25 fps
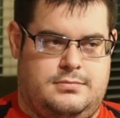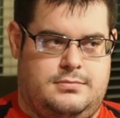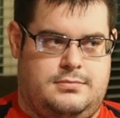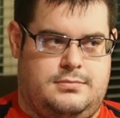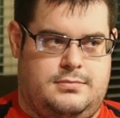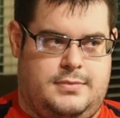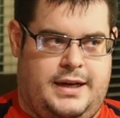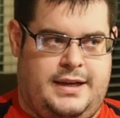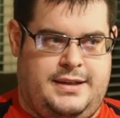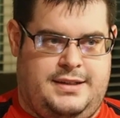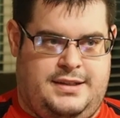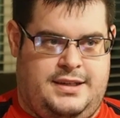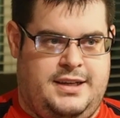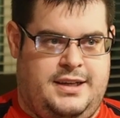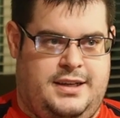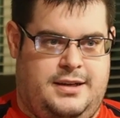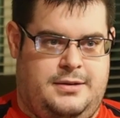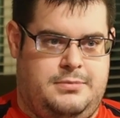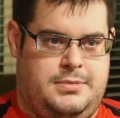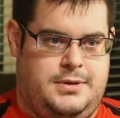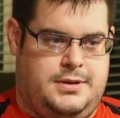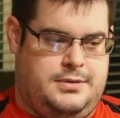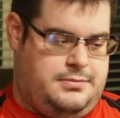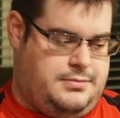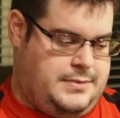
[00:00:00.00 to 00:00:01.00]
I did,
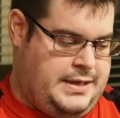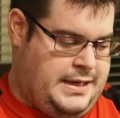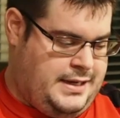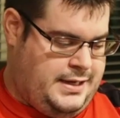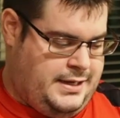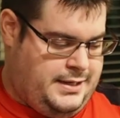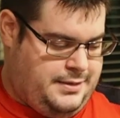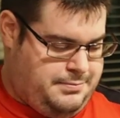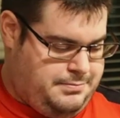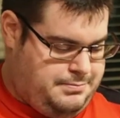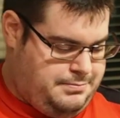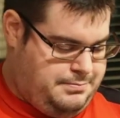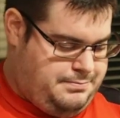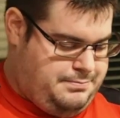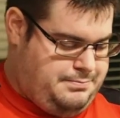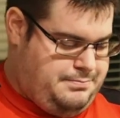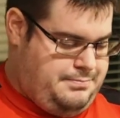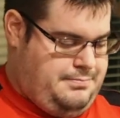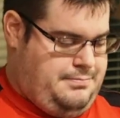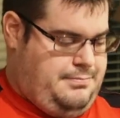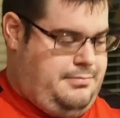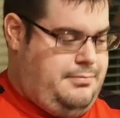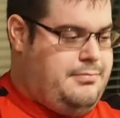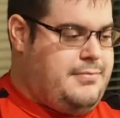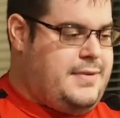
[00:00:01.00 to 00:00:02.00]
but I
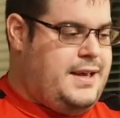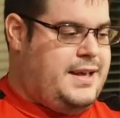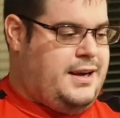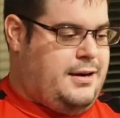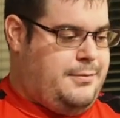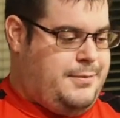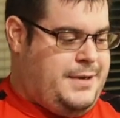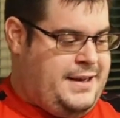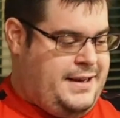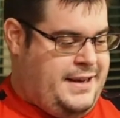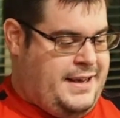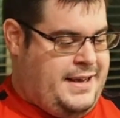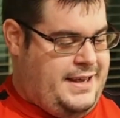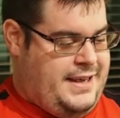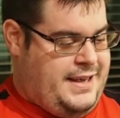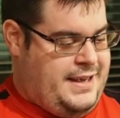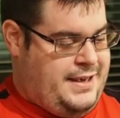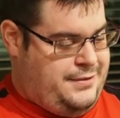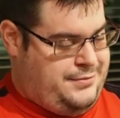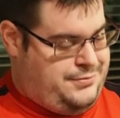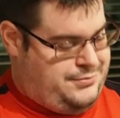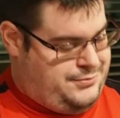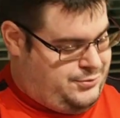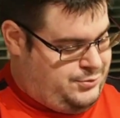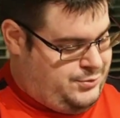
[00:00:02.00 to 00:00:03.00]
may or may not
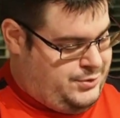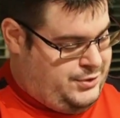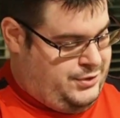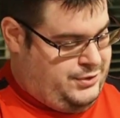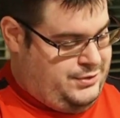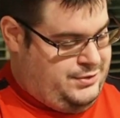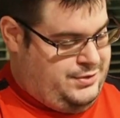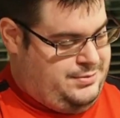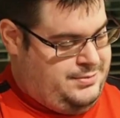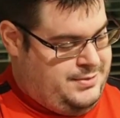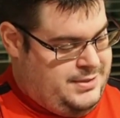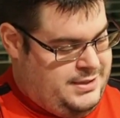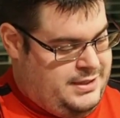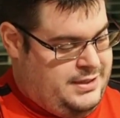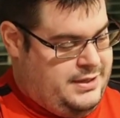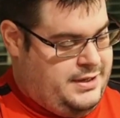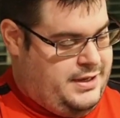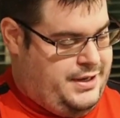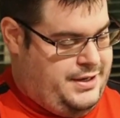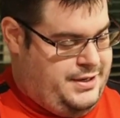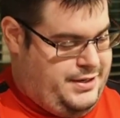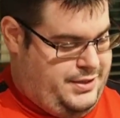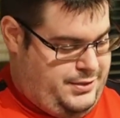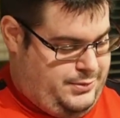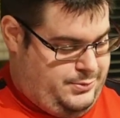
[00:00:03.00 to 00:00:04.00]
have drilled
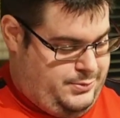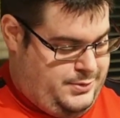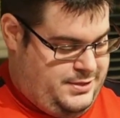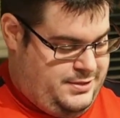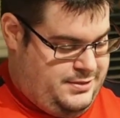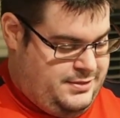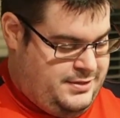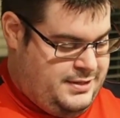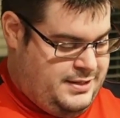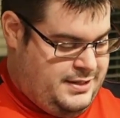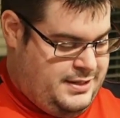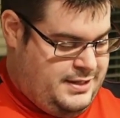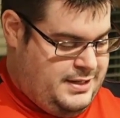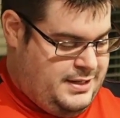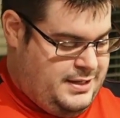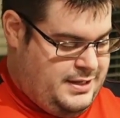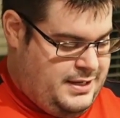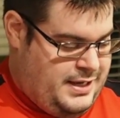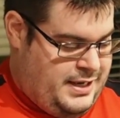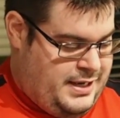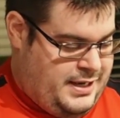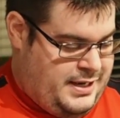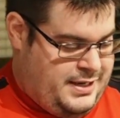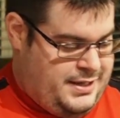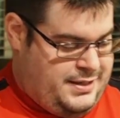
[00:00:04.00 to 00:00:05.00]
another
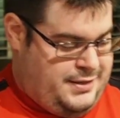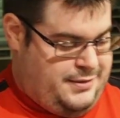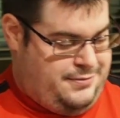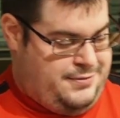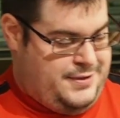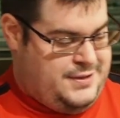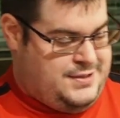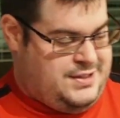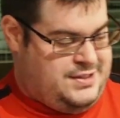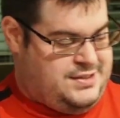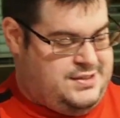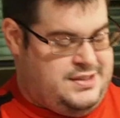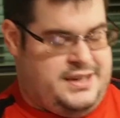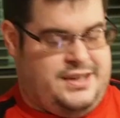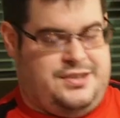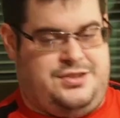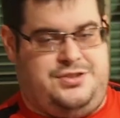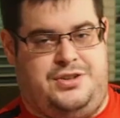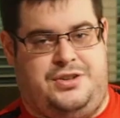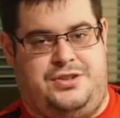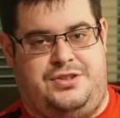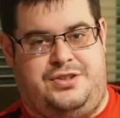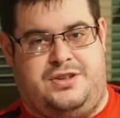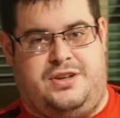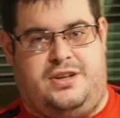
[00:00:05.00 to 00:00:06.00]
one. The physics that I
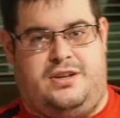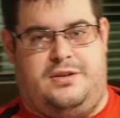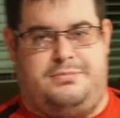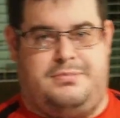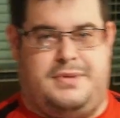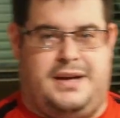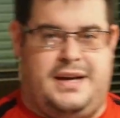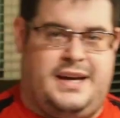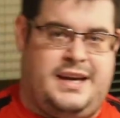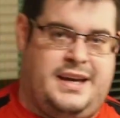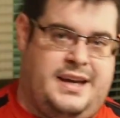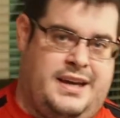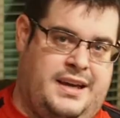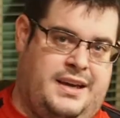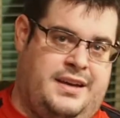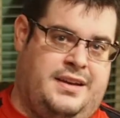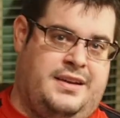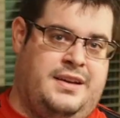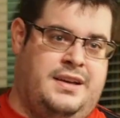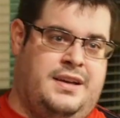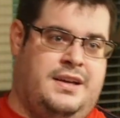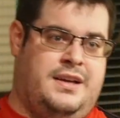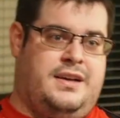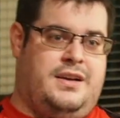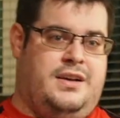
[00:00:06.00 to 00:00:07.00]
showed you all in
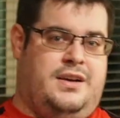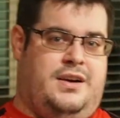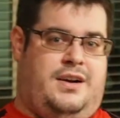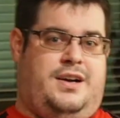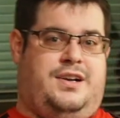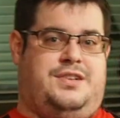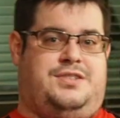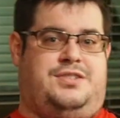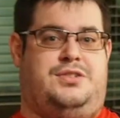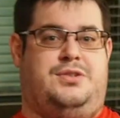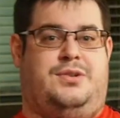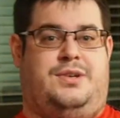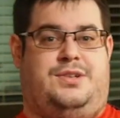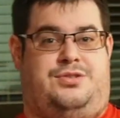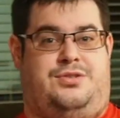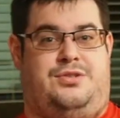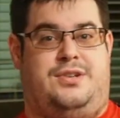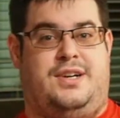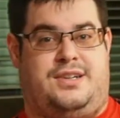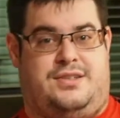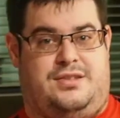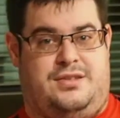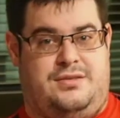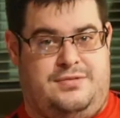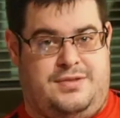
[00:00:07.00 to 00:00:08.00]
my Arsenal
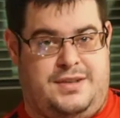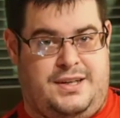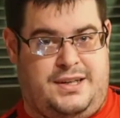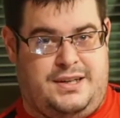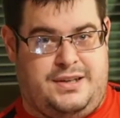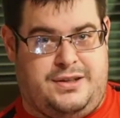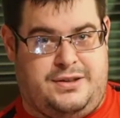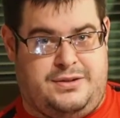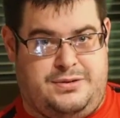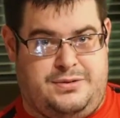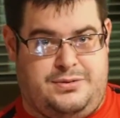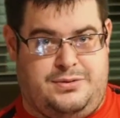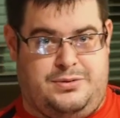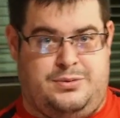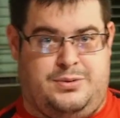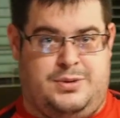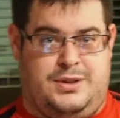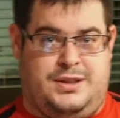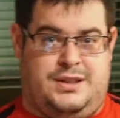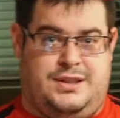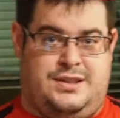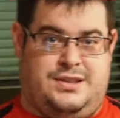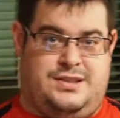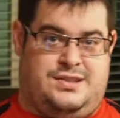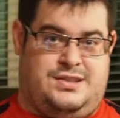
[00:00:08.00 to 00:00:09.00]
introduction video
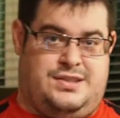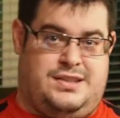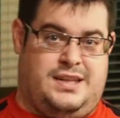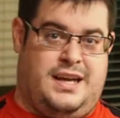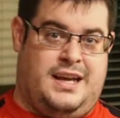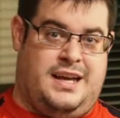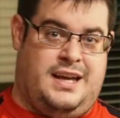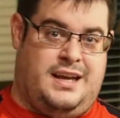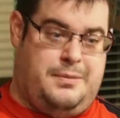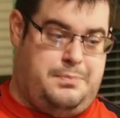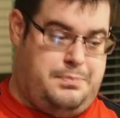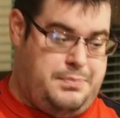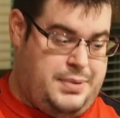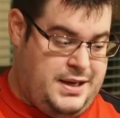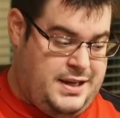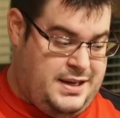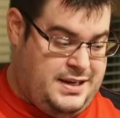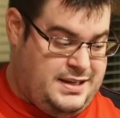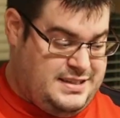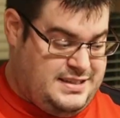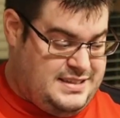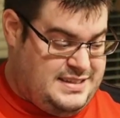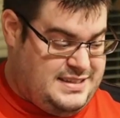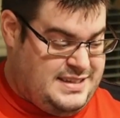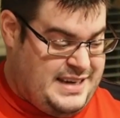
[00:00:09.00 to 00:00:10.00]
was
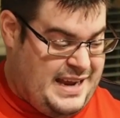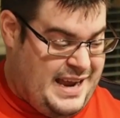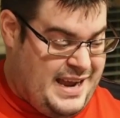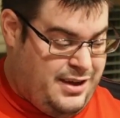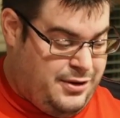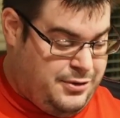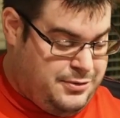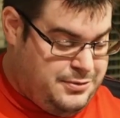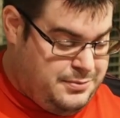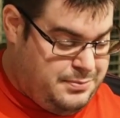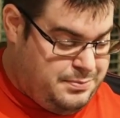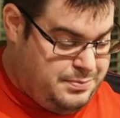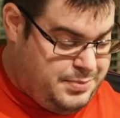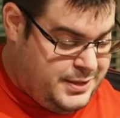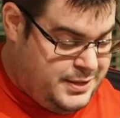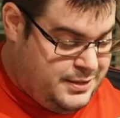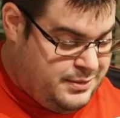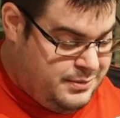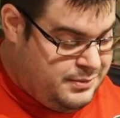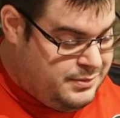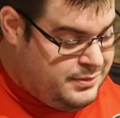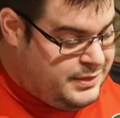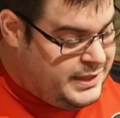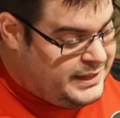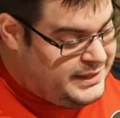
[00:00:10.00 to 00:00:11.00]
pinned down,
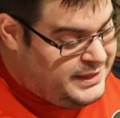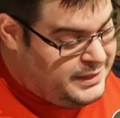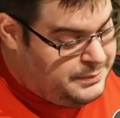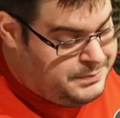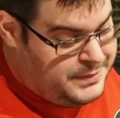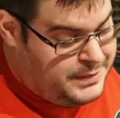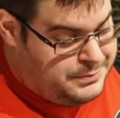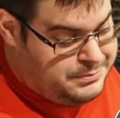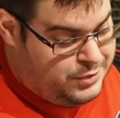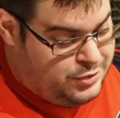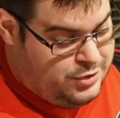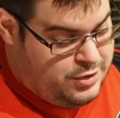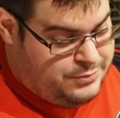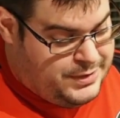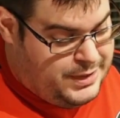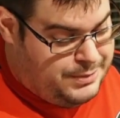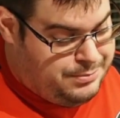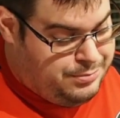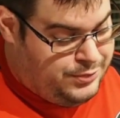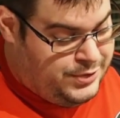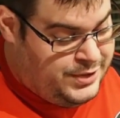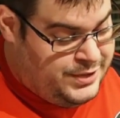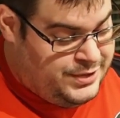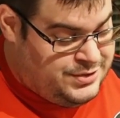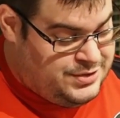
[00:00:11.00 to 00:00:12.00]
I think pinned below my
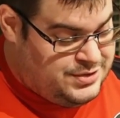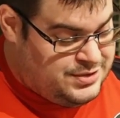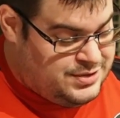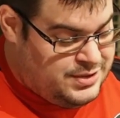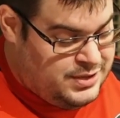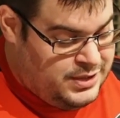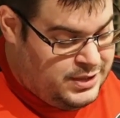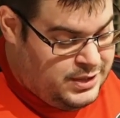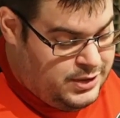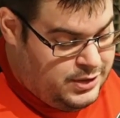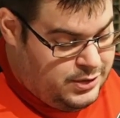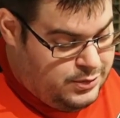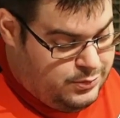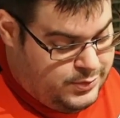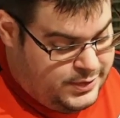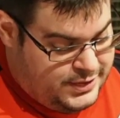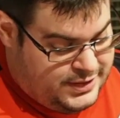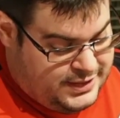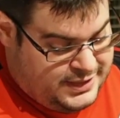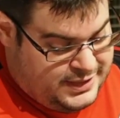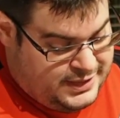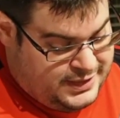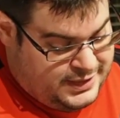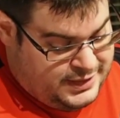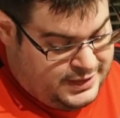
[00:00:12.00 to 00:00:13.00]
bridge, with
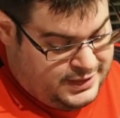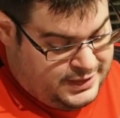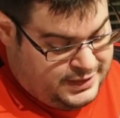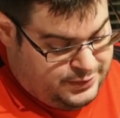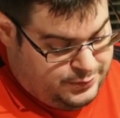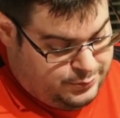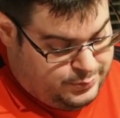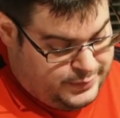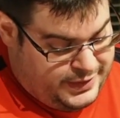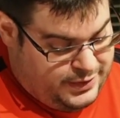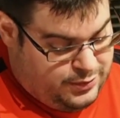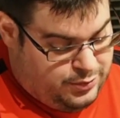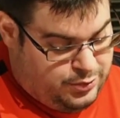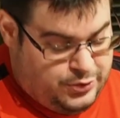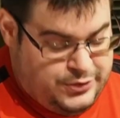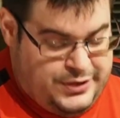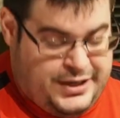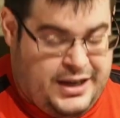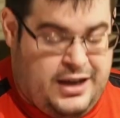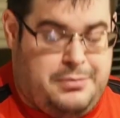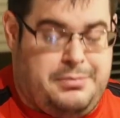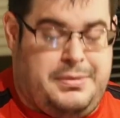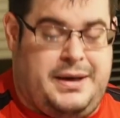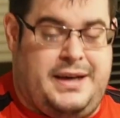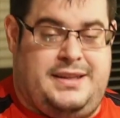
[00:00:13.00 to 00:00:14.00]
a weight hold
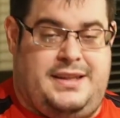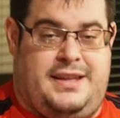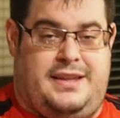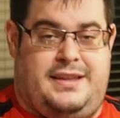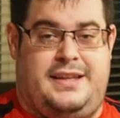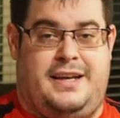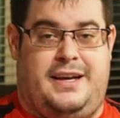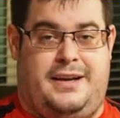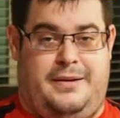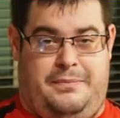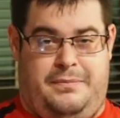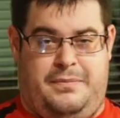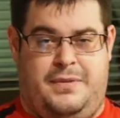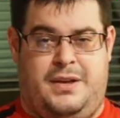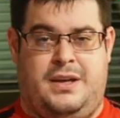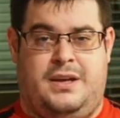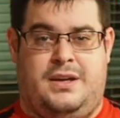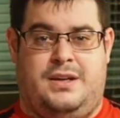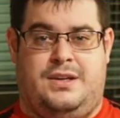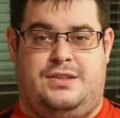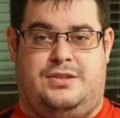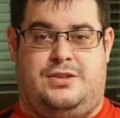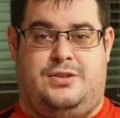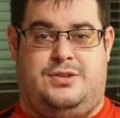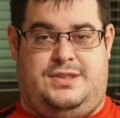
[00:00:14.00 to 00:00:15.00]
down by the thumb.
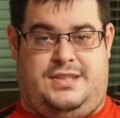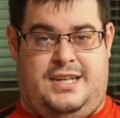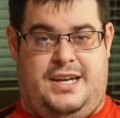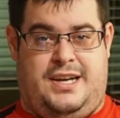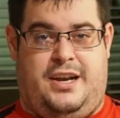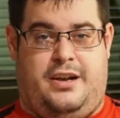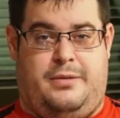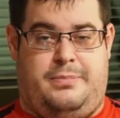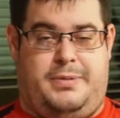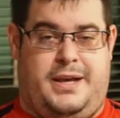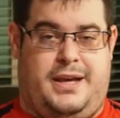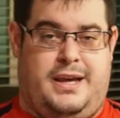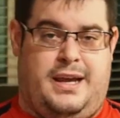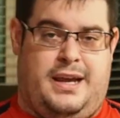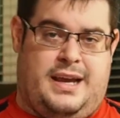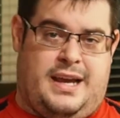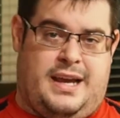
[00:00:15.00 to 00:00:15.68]
So intended to be